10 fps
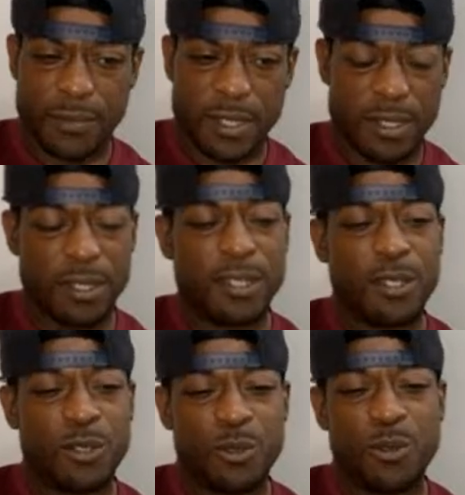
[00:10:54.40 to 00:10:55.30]
See,
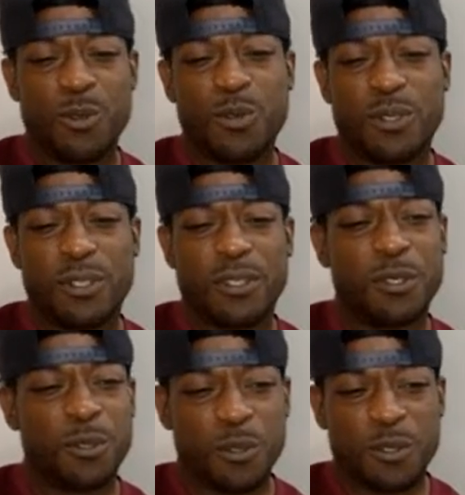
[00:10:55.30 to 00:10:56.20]
did you
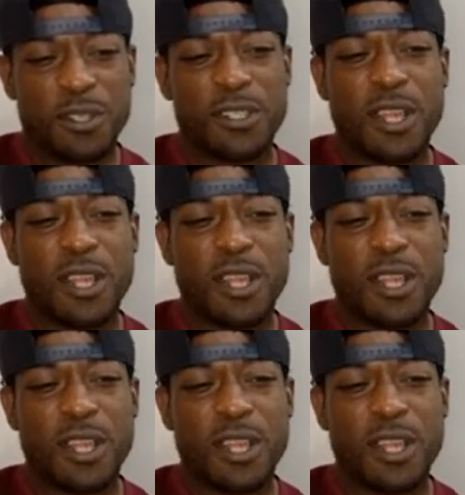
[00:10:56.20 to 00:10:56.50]
use the